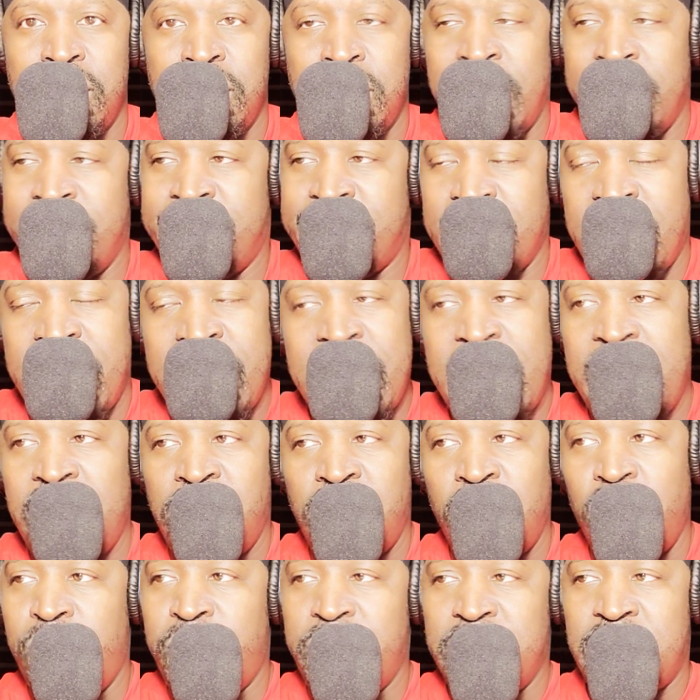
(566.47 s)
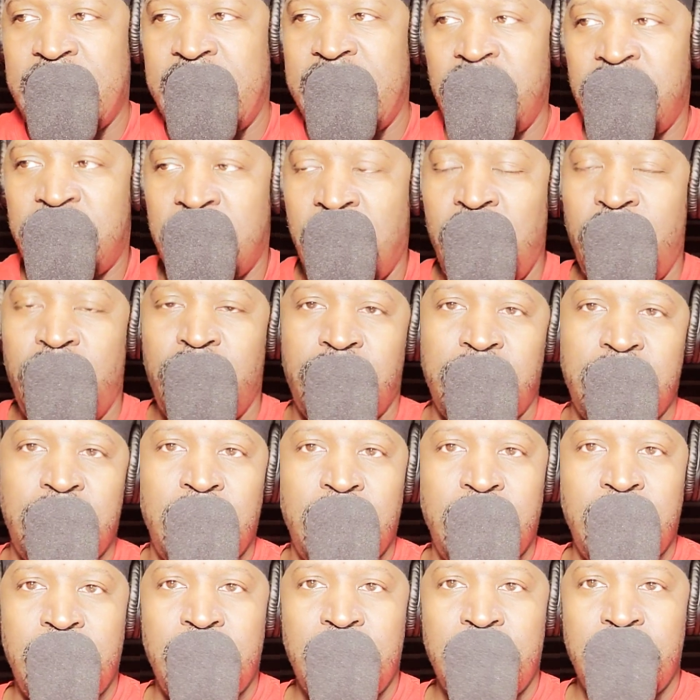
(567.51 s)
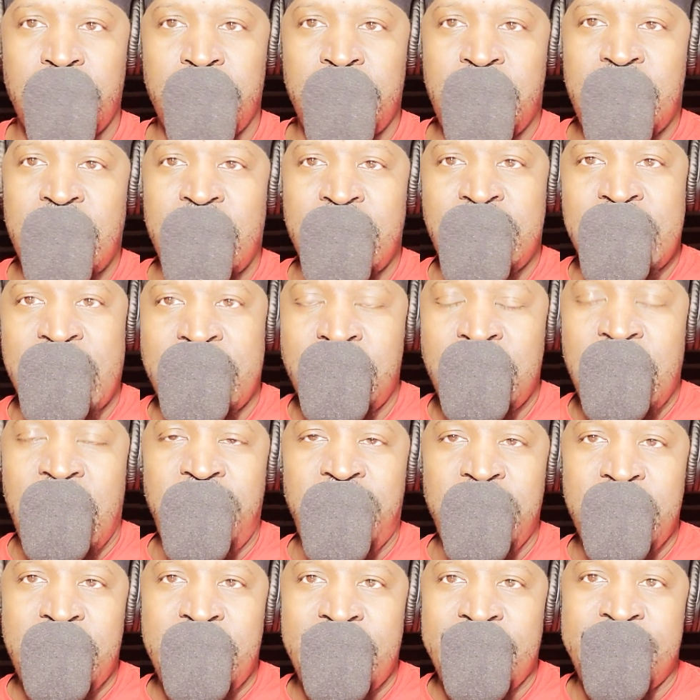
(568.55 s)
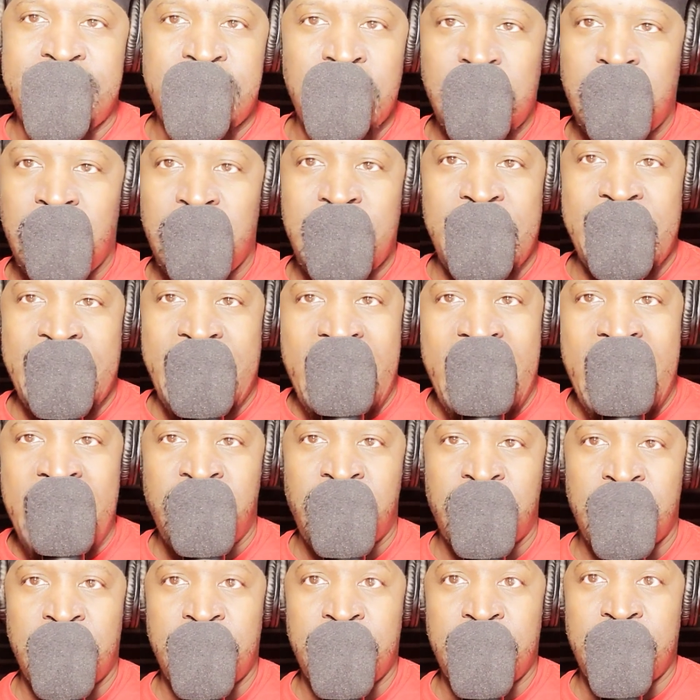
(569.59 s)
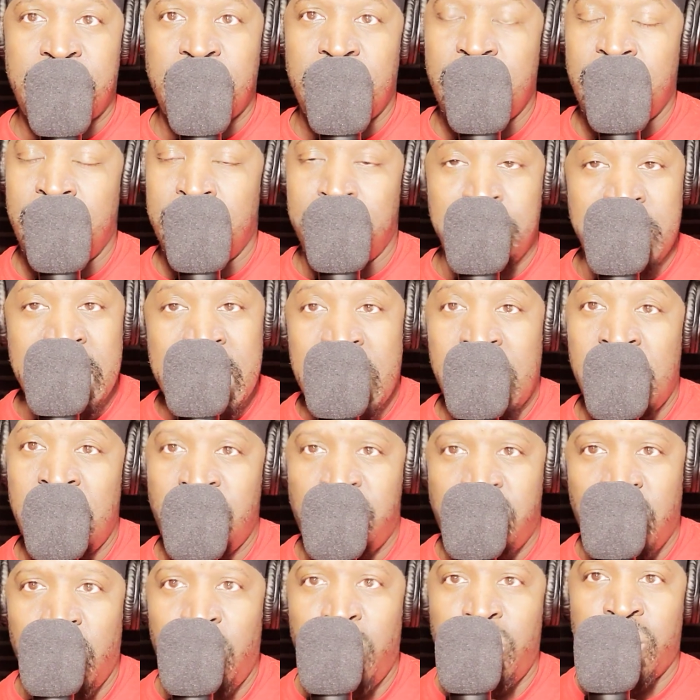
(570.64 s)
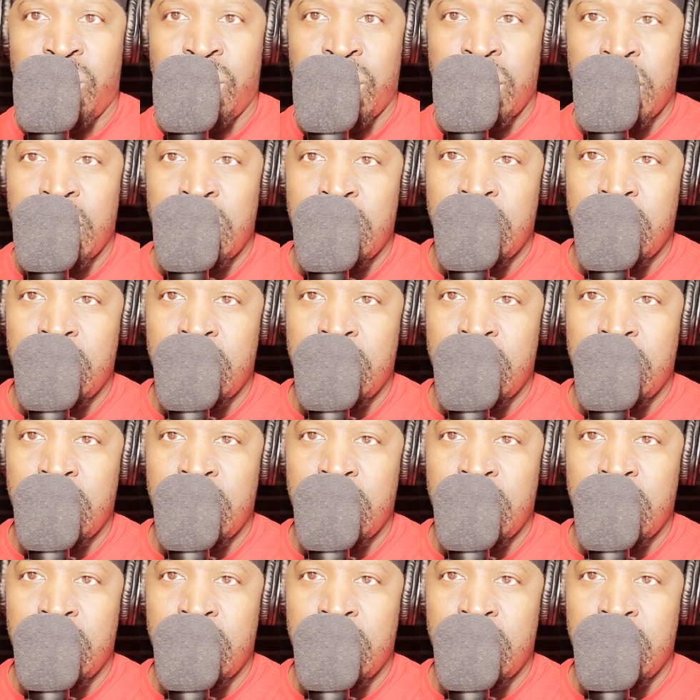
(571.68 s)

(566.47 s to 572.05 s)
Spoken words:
They say they do, but they don't. Because they never consider their actions. Men too.